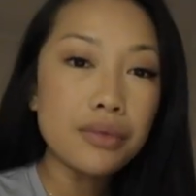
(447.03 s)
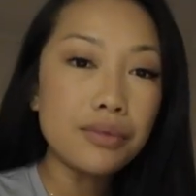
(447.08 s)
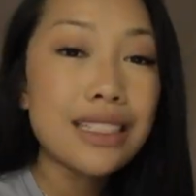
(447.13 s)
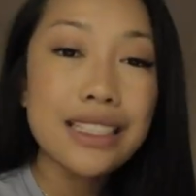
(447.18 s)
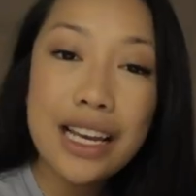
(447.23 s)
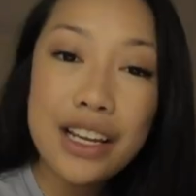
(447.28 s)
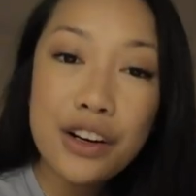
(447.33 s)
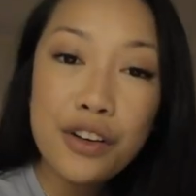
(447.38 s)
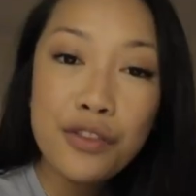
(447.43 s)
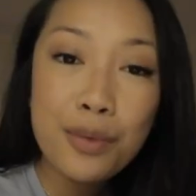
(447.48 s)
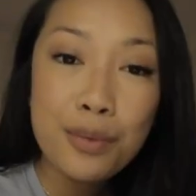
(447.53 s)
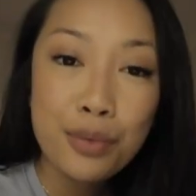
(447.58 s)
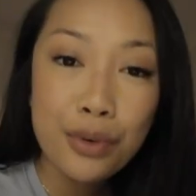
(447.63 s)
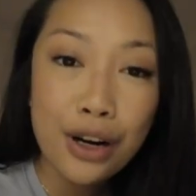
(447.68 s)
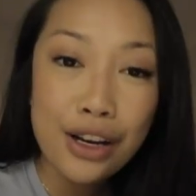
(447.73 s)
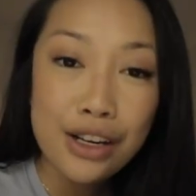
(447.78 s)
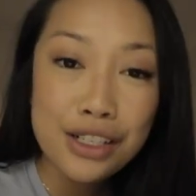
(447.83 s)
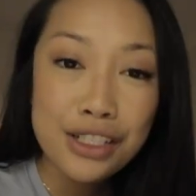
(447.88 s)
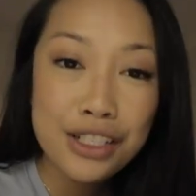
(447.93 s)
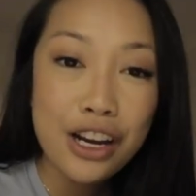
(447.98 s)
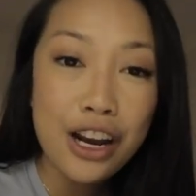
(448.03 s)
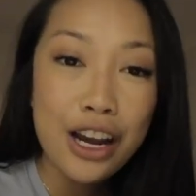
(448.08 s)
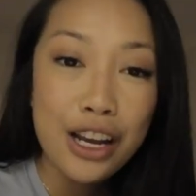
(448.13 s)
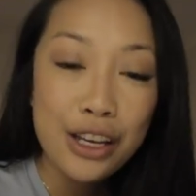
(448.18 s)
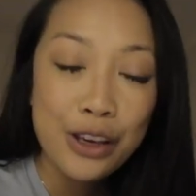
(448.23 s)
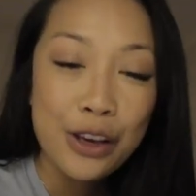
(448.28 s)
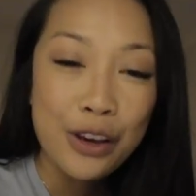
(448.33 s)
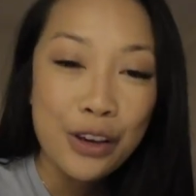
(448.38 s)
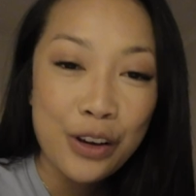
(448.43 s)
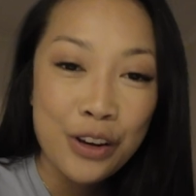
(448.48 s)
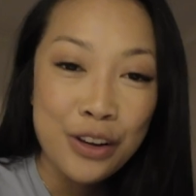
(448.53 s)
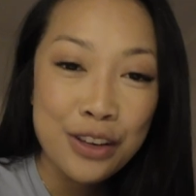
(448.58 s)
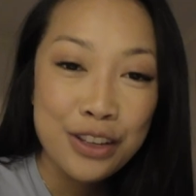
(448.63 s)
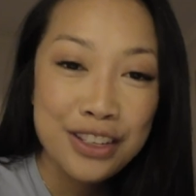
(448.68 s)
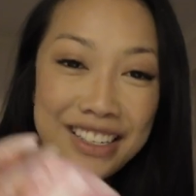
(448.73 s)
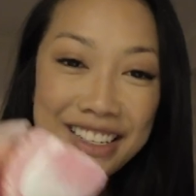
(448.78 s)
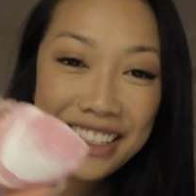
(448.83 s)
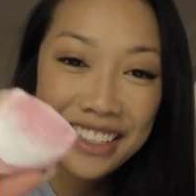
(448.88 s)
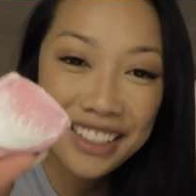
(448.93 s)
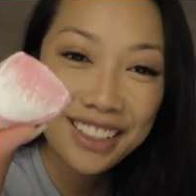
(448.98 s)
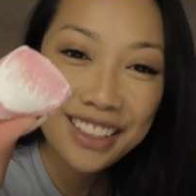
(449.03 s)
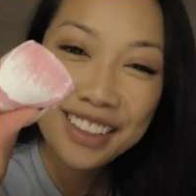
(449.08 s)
Instead of a brush, I used